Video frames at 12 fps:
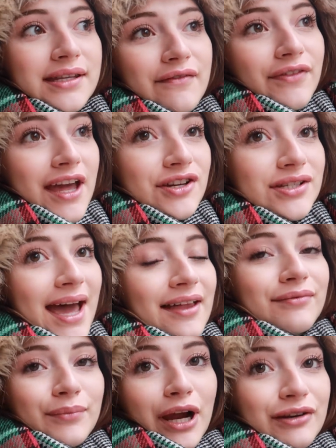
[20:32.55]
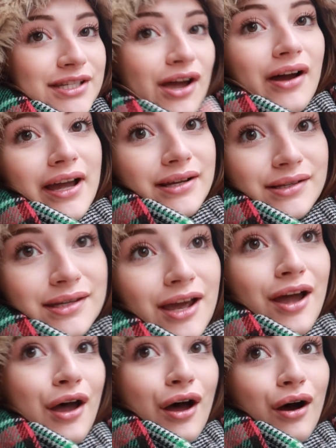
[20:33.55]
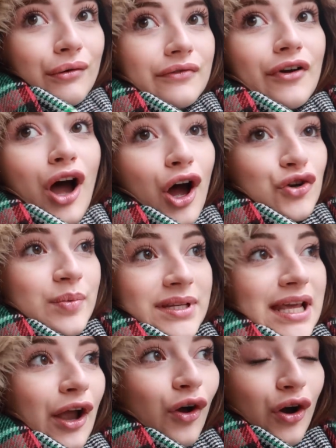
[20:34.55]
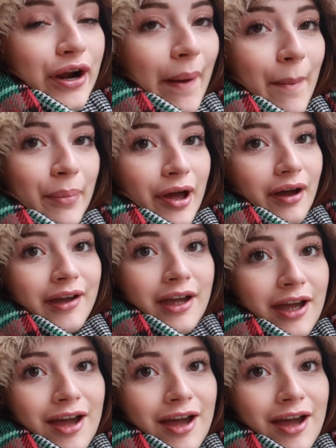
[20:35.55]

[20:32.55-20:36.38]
If they just had my size, I would have 100% gotten it, but